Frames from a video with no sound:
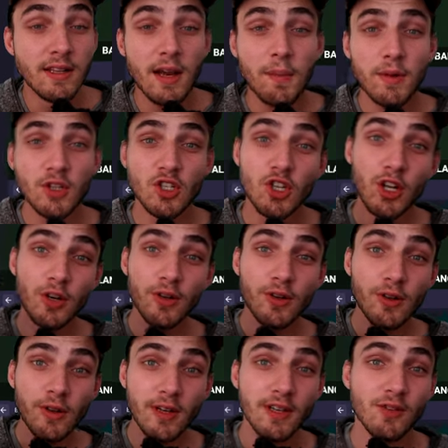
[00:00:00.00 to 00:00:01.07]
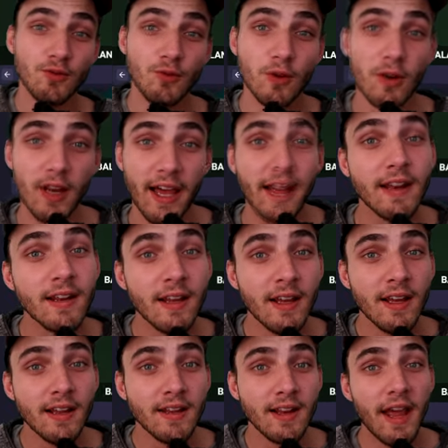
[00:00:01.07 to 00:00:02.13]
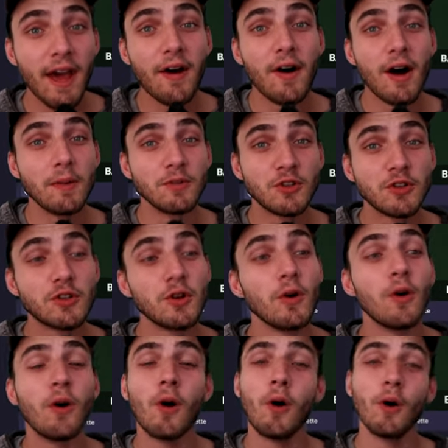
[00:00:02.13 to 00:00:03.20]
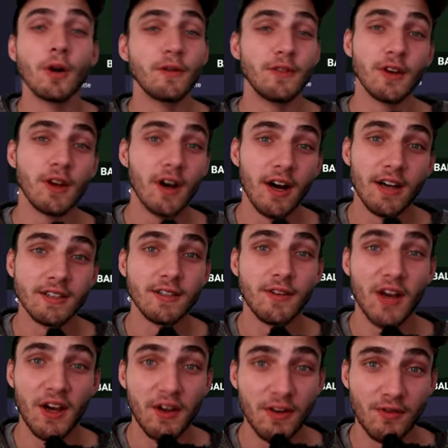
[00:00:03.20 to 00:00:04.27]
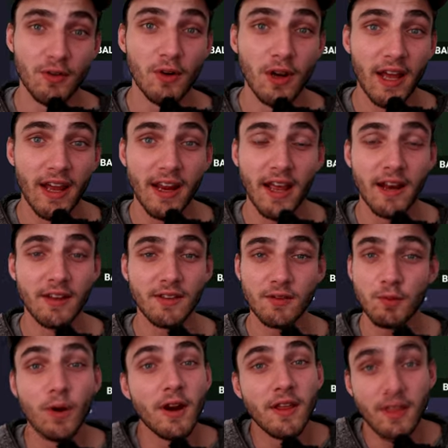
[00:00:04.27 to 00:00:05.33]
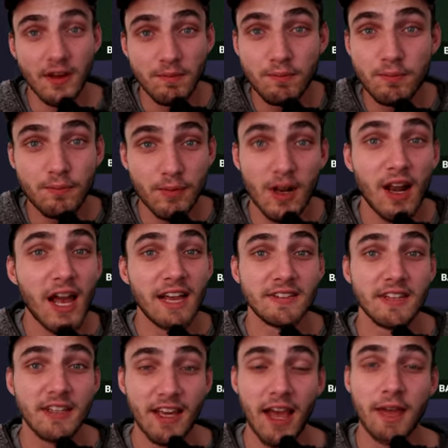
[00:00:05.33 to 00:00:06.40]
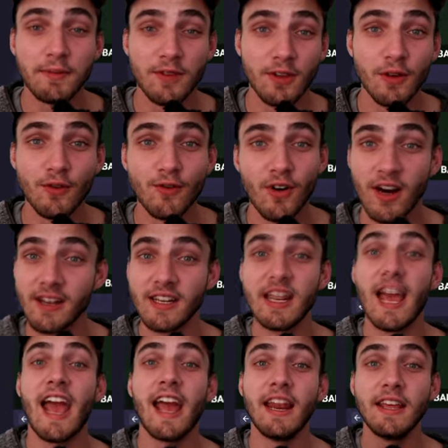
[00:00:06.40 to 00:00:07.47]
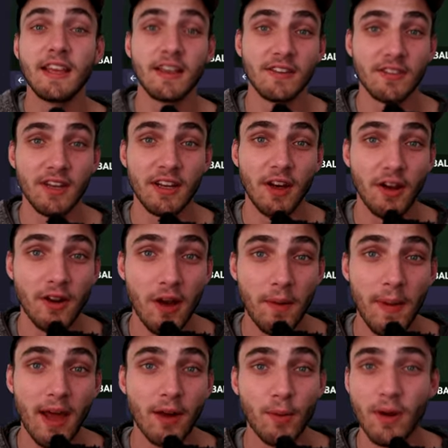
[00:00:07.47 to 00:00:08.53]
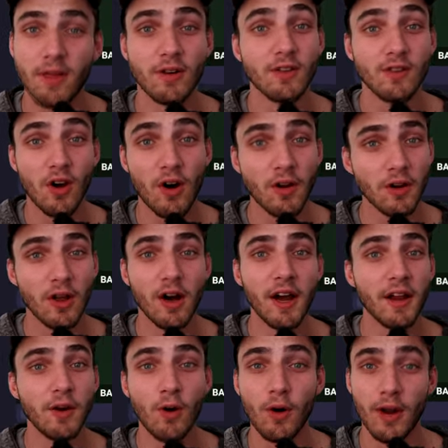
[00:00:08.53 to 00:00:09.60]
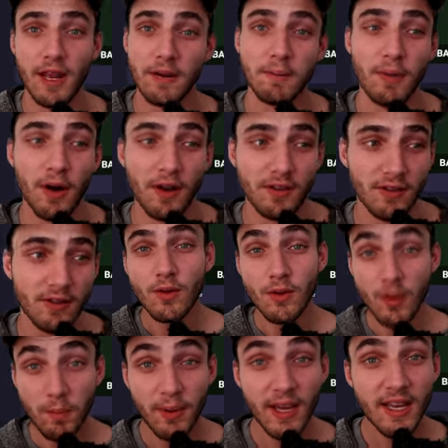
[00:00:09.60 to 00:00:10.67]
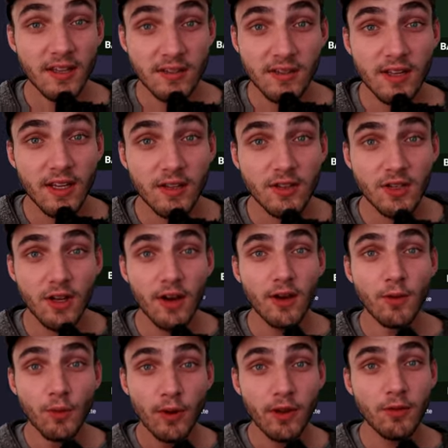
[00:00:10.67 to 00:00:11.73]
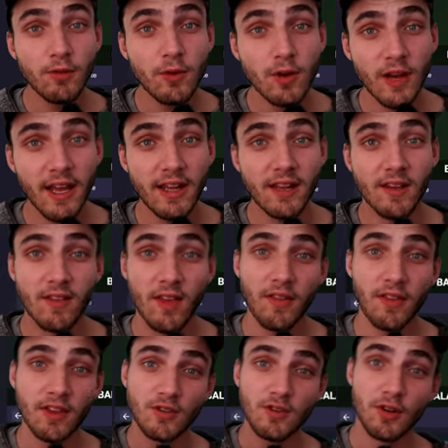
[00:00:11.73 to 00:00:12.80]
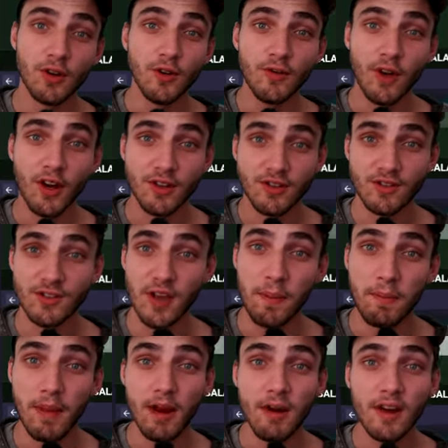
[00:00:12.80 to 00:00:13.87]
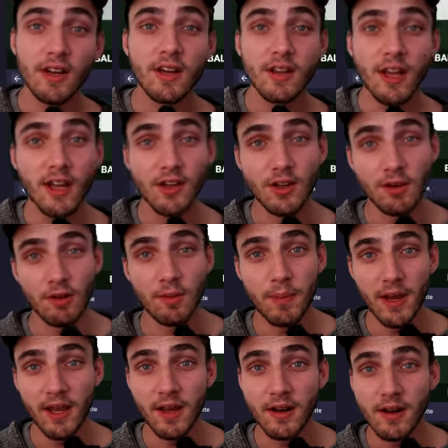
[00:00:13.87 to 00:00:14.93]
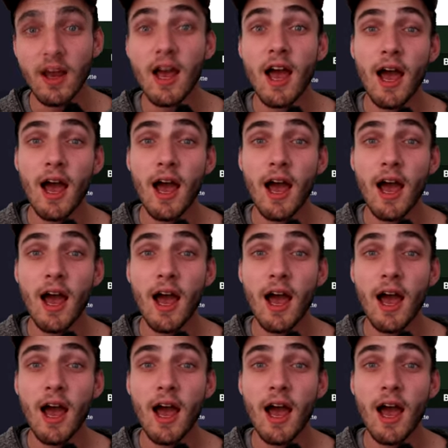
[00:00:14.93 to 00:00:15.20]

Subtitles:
Number two is roulette. Now, I'm sure all of you guys have heard of roulette, and it's one of the classic games that you'll find in any casino, no matter whether it's online or in person. The biggest thing to know with roulette is that there's two versions, American and European.